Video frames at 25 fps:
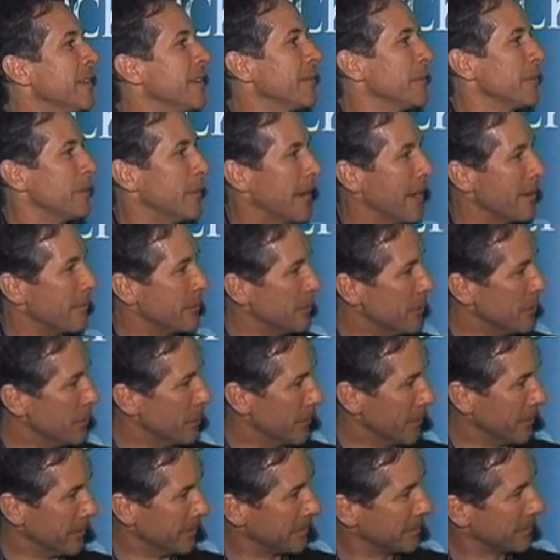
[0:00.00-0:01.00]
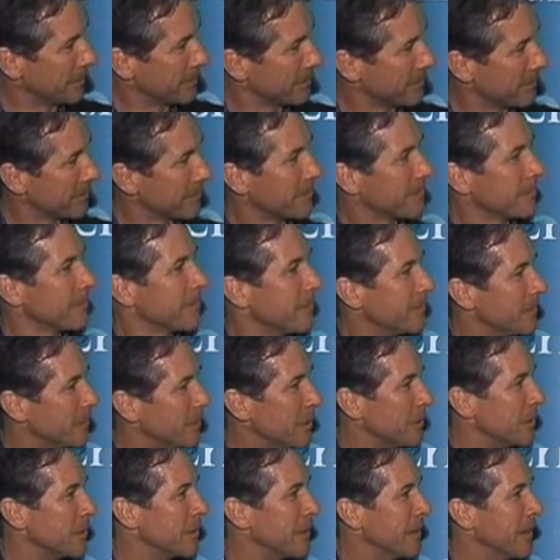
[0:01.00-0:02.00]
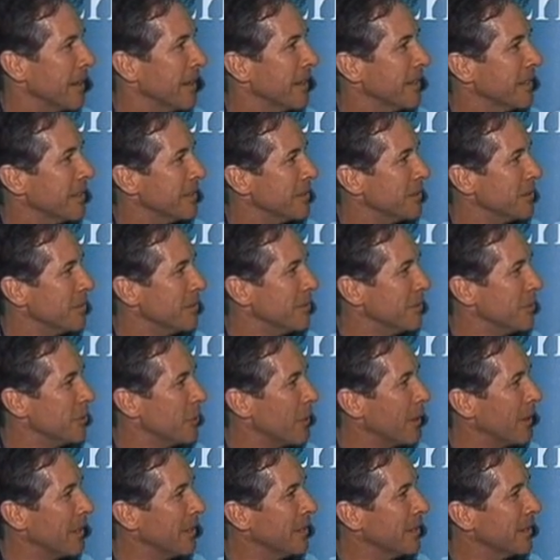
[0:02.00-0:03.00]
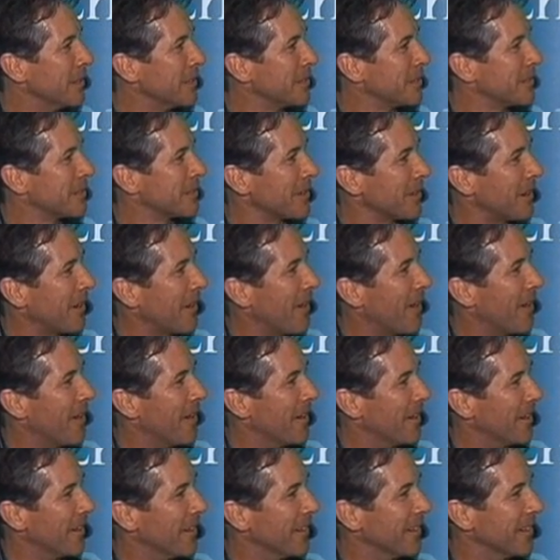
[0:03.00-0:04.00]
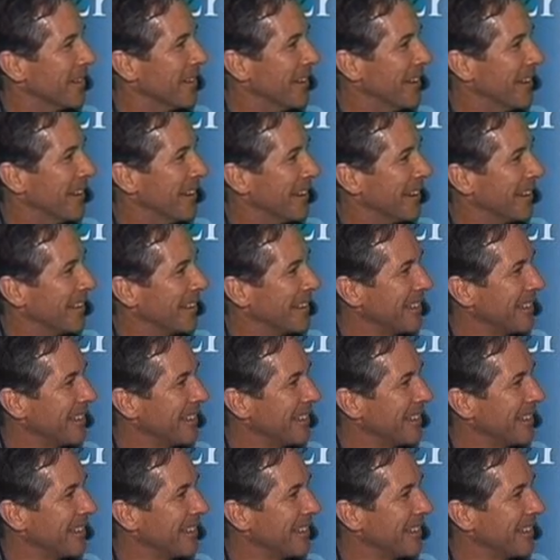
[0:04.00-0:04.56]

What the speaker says: We have a new one. Just I've heard rumors about that